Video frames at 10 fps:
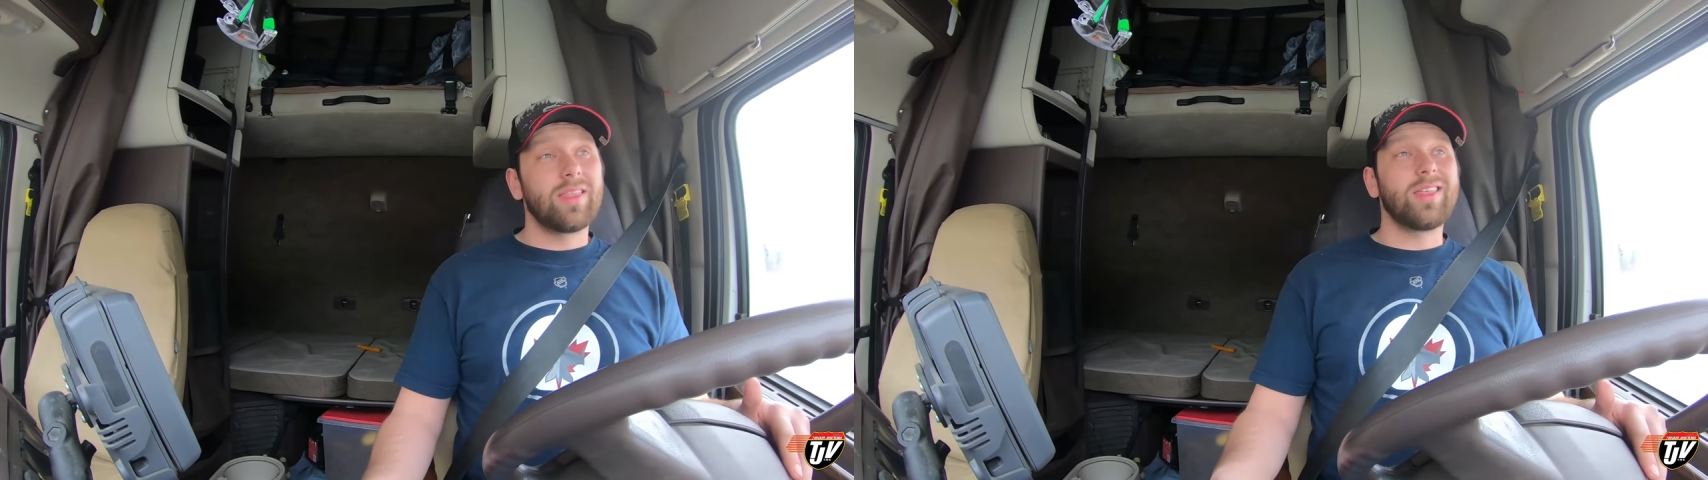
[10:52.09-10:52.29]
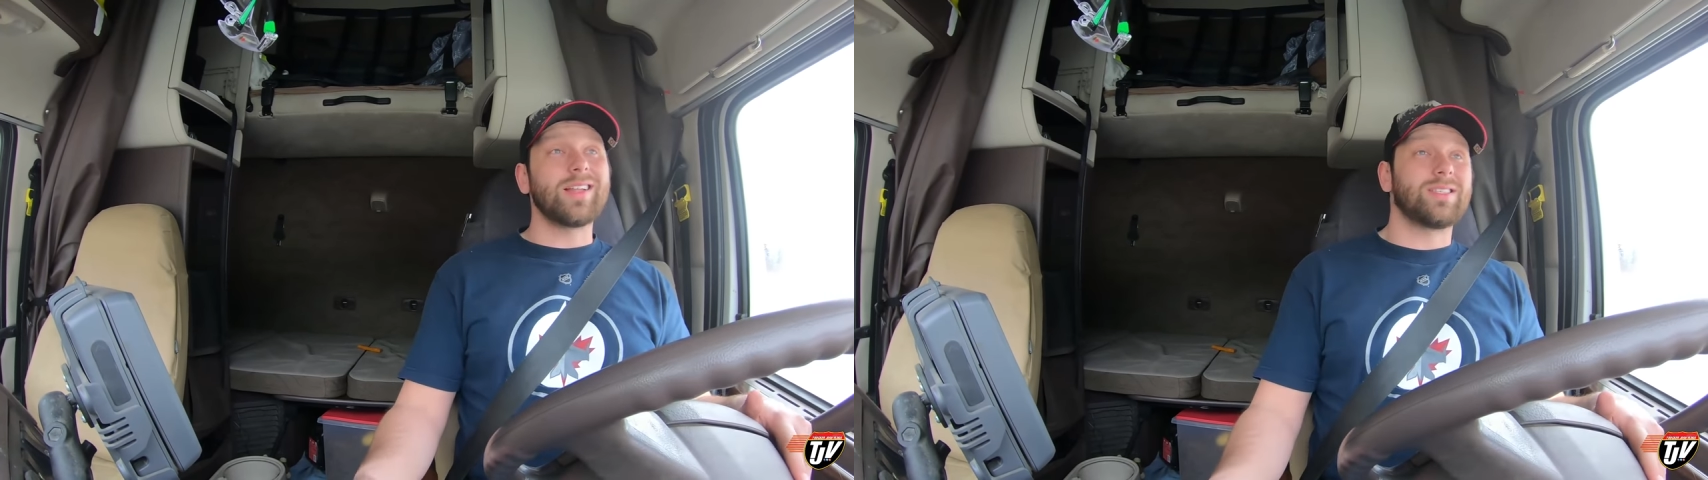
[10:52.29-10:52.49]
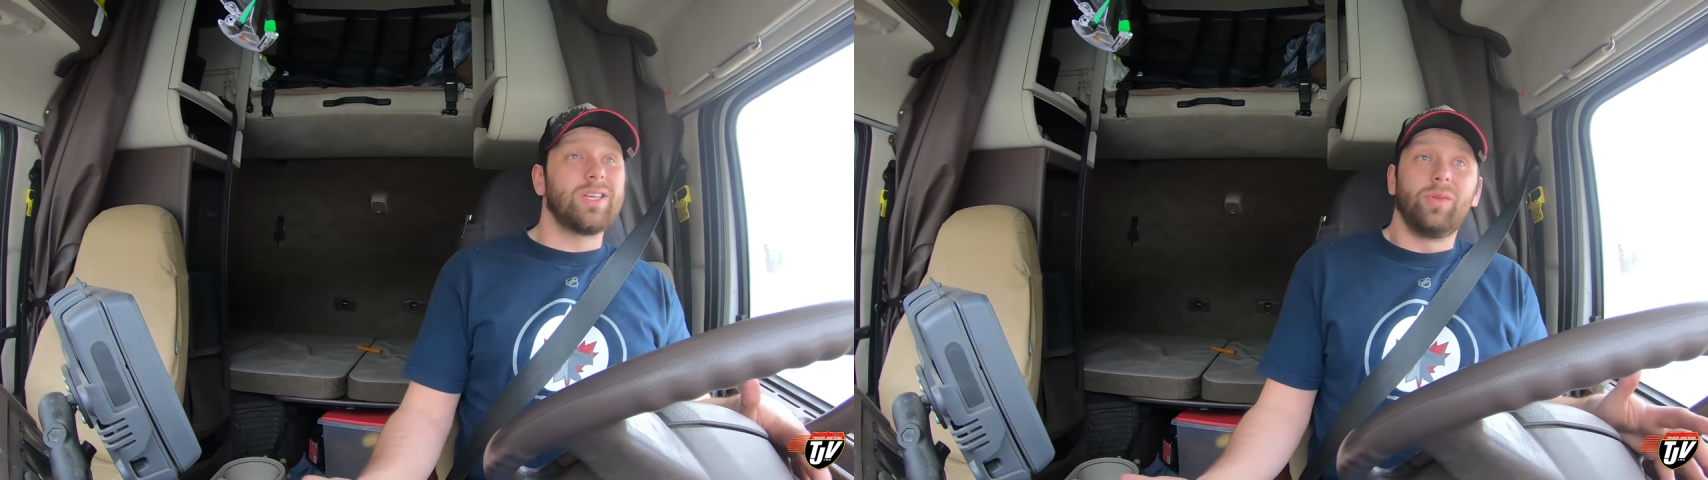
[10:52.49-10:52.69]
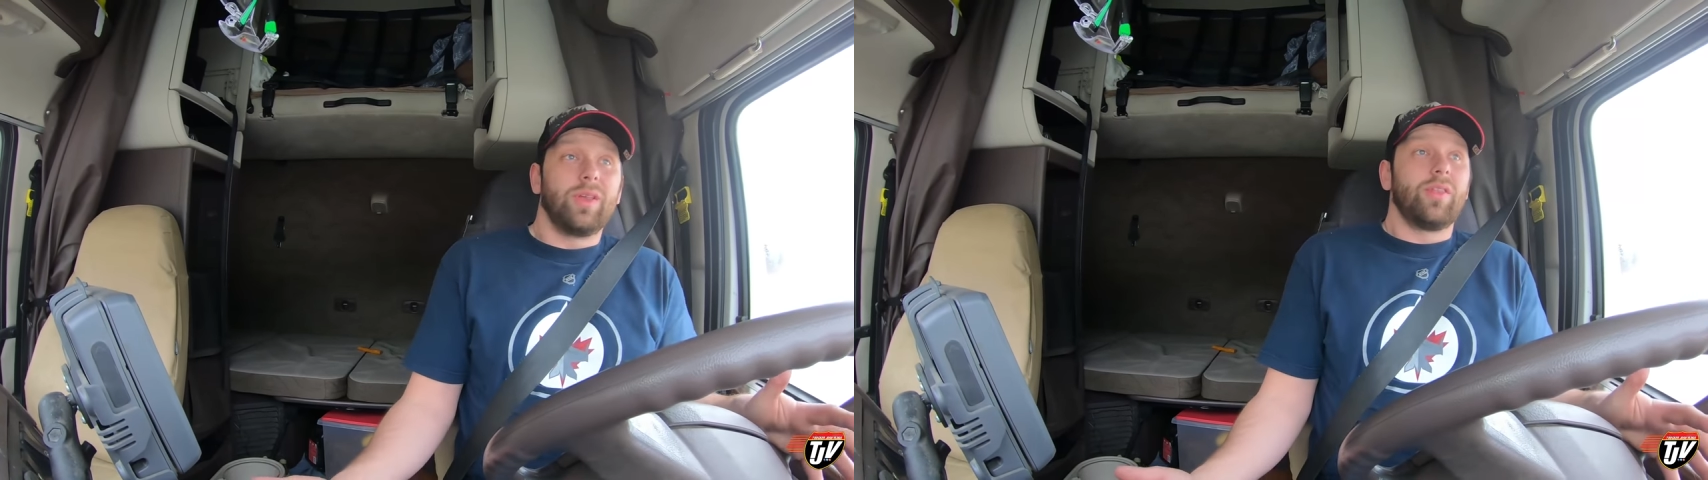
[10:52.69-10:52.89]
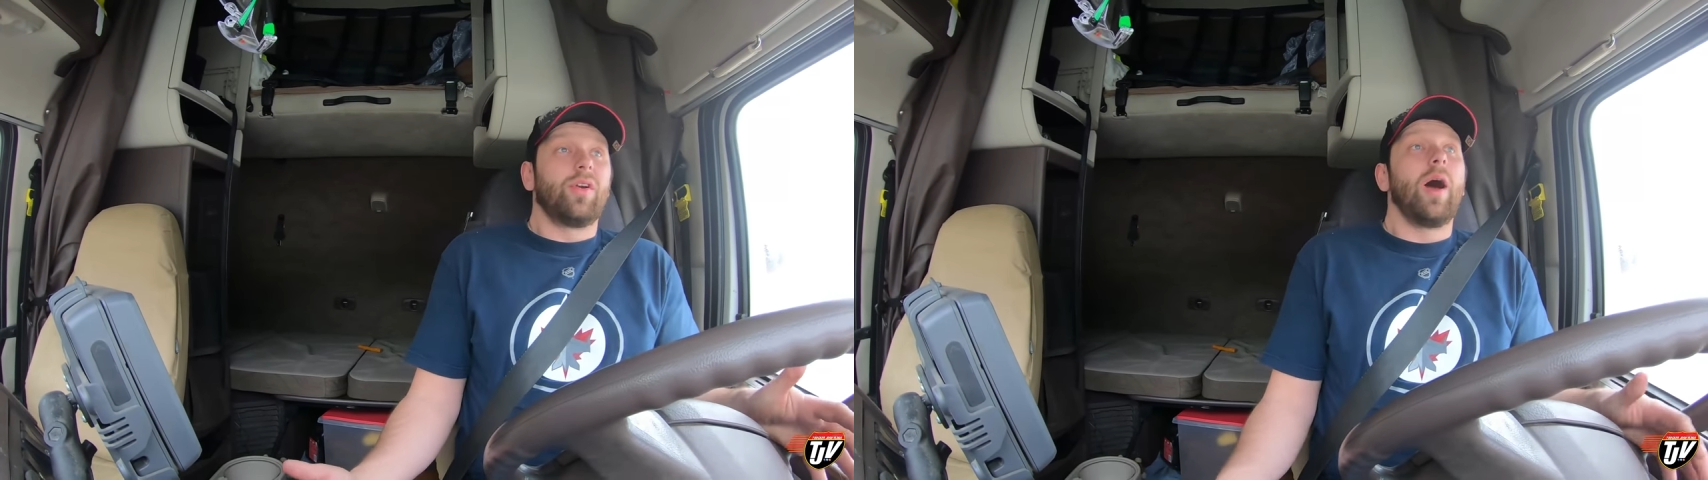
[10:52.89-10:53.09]
that's the
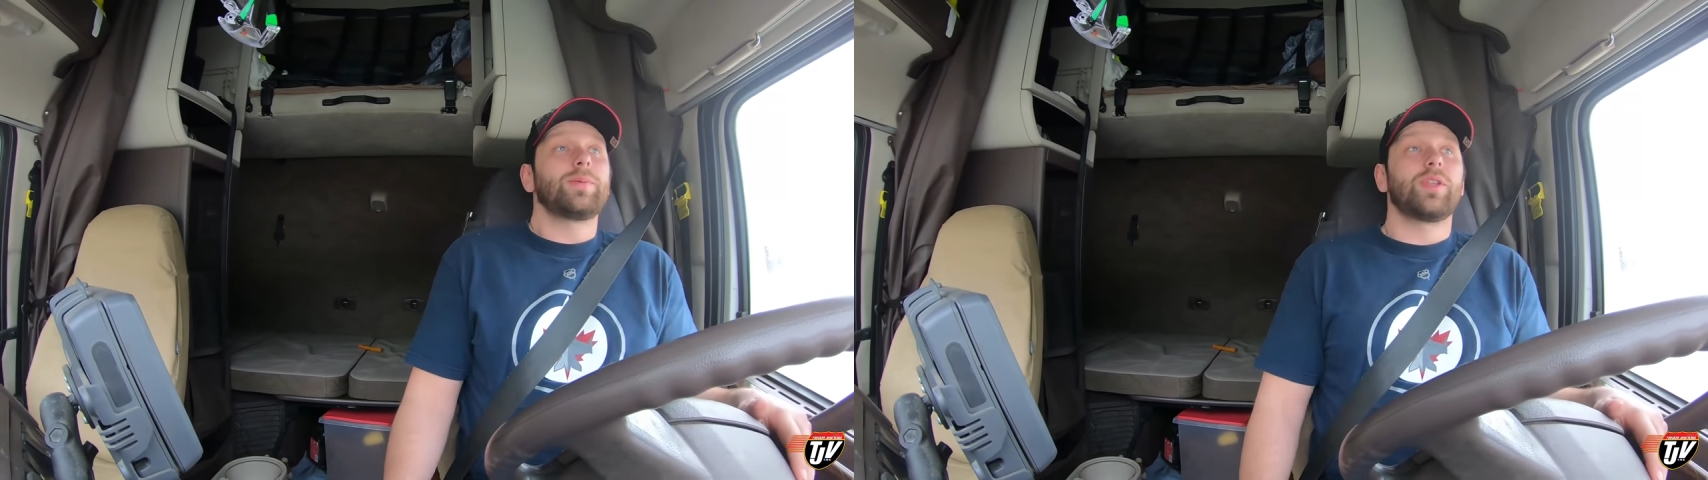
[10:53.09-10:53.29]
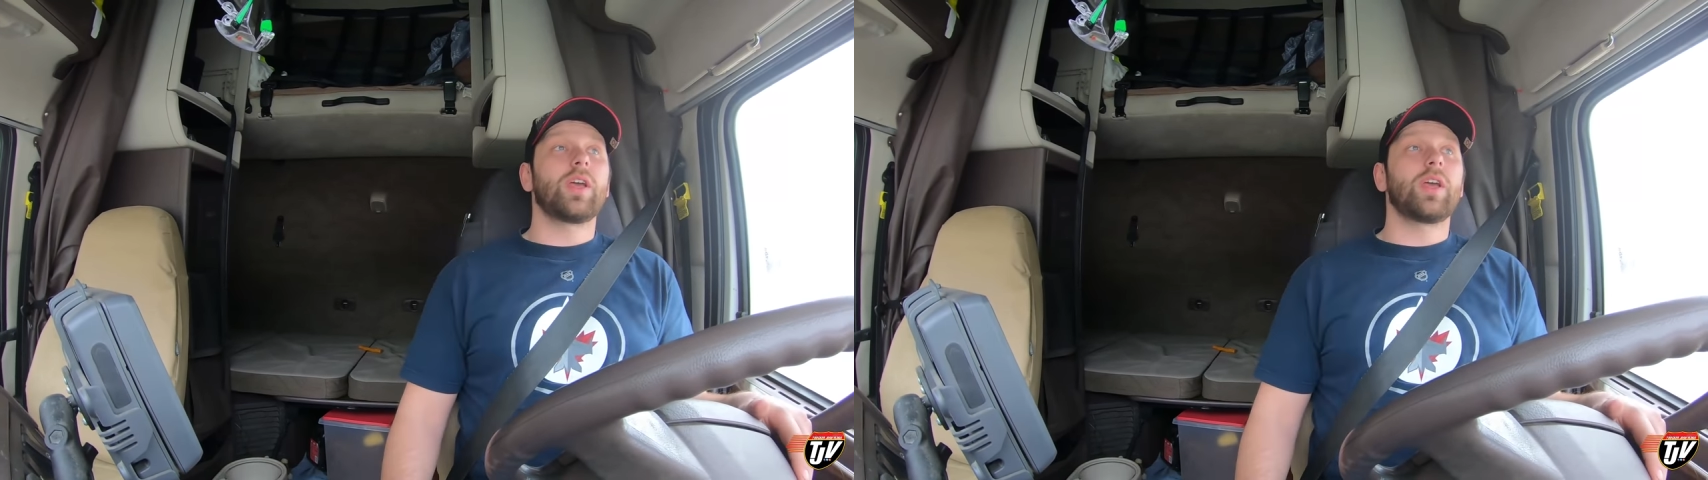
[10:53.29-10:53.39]
only other option.